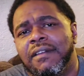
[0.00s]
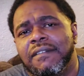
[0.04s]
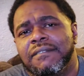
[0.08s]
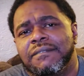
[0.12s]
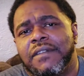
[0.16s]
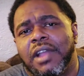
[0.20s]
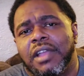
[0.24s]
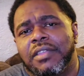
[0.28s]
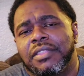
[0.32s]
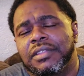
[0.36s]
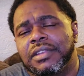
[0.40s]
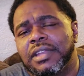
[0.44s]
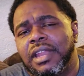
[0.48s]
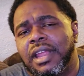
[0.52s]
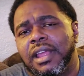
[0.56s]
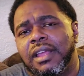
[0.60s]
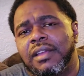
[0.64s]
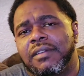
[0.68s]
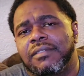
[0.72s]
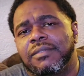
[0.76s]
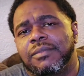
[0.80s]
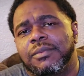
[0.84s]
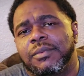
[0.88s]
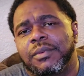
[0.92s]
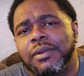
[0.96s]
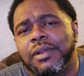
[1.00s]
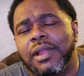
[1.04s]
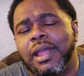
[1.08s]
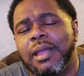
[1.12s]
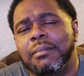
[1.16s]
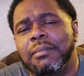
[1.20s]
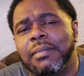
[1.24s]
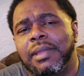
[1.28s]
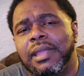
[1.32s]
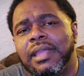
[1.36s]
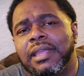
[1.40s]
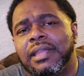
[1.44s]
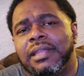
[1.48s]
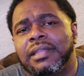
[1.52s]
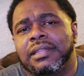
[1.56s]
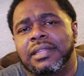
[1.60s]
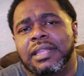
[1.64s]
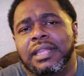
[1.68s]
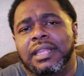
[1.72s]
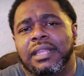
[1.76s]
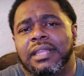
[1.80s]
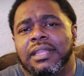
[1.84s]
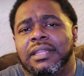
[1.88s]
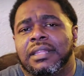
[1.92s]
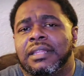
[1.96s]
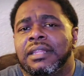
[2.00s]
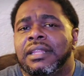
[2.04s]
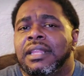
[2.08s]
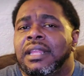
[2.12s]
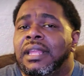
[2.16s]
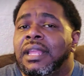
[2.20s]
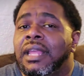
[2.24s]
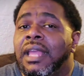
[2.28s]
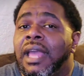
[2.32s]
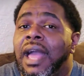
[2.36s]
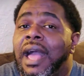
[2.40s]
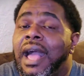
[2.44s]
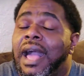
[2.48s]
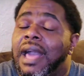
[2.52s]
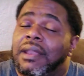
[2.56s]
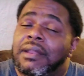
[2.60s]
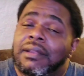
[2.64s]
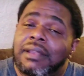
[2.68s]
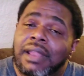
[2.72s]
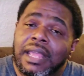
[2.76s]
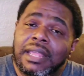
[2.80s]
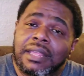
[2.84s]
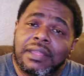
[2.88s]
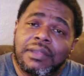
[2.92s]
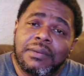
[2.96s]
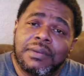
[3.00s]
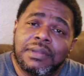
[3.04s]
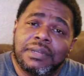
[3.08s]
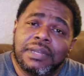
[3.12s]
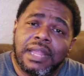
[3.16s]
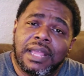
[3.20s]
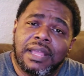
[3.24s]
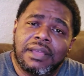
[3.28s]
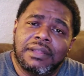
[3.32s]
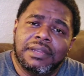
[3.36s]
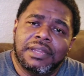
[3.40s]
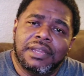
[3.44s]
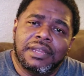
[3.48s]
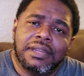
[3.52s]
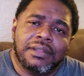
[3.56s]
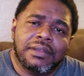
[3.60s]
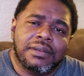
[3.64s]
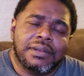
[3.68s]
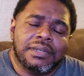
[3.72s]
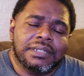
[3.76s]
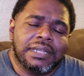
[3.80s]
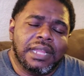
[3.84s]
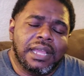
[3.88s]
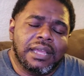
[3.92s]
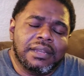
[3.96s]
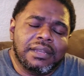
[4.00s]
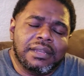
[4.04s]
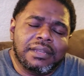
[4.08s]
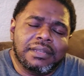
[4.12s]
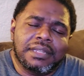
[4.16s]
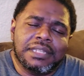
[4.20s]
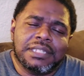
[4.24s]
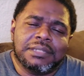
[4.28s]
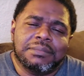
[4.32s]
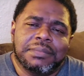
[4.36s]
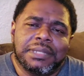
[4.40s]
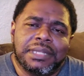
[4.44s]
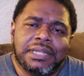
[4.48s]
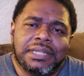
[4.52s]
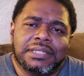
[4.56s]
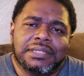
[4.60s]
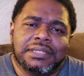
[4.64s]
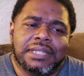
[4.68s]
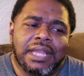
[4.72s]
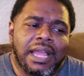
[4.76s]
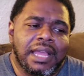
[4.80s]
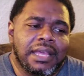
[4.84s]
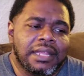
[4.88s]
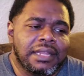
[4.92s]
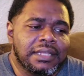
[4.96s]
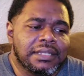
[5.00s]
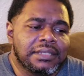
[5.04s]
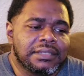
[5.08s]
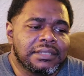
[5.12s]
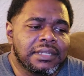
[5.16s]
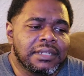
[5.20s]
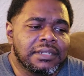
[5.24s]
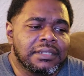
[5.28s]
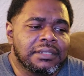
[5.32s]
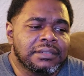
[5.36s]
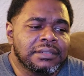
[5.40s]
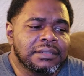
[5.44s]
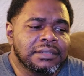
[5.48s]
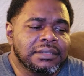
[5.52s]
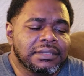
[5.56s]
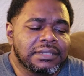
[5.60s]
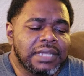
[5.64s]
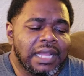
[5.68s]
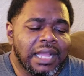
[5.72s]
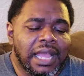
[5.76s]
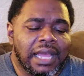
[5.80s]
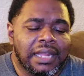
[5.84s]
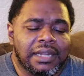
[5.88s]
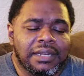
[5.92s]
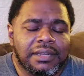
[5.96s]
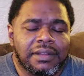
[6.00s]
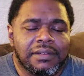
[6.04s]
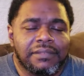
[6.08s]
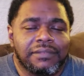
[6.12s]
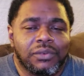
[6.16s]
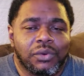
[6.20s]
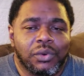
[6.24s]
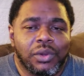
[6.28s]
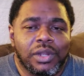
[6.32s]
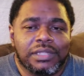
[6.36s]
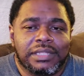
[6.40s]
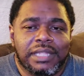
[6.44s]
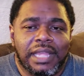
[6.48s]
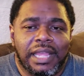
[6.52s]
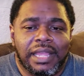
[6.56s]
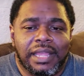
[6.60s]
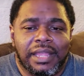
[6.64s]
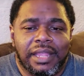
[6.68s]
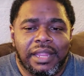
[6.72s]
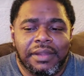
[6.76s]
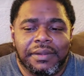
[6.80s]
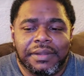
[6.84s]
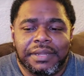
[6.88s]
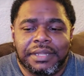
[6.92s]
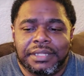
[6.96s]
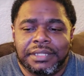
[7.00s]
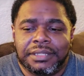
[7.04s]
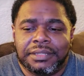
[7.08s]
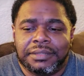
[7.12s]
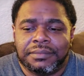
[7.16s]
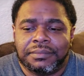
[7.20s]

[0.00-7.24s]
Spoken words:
farther down from where I'm at, and I don't like going down there, and going down there gives me anxiety, so I kind of avoid that area.